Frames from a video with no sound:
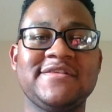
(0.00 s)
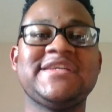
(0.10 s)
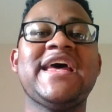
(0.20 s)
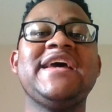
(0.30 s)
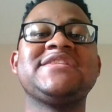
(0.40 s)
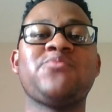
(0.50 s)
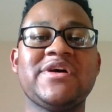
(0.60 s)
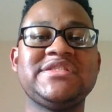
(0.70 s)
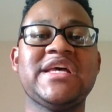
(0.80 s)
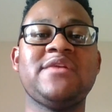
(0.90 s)
Today is
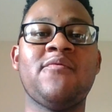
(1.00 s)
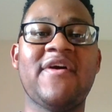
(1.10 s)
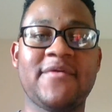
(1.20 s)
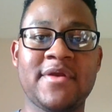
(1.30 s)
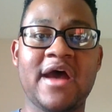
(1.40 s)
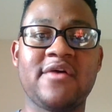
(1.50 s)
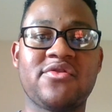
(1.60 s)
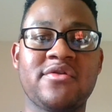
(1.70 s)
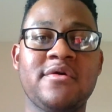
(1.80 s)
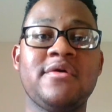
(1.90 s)
Wednesday, November
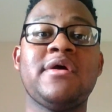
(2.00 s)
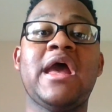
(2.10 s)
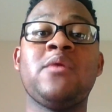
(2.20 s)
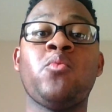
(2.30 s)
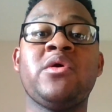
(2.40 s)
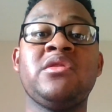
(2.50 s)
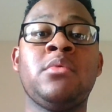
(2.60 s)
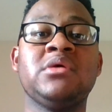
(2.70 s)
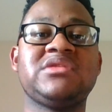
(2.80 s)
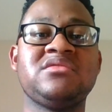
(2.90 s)
9th, and one of the
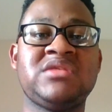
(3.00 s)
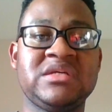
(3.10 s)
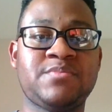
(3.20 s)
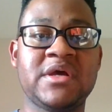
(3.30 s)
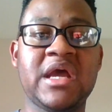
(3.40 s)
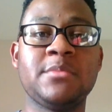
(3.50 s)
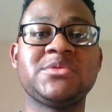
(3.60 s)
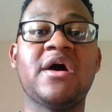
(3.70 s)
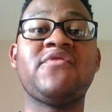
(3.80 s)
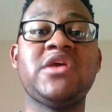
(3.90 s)
most anticipated
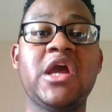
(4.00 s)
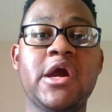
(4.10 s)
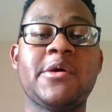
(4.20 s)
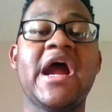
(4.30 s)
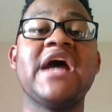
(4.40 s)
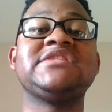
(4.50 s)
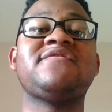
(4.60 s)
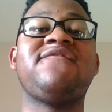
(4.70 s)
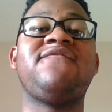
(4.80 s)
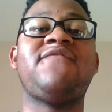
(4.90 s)
games of the year
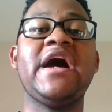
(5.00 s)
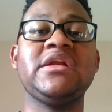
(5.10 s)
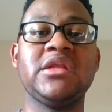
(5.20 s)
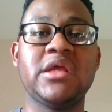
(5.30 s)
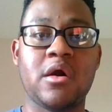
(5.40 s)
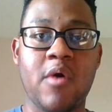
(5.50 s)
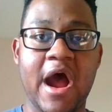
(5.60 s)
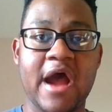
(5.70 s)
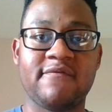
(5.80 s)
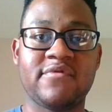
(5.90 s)
has finally
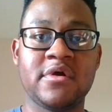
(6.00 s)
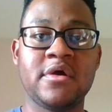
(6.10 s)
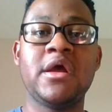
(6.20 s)
arrived.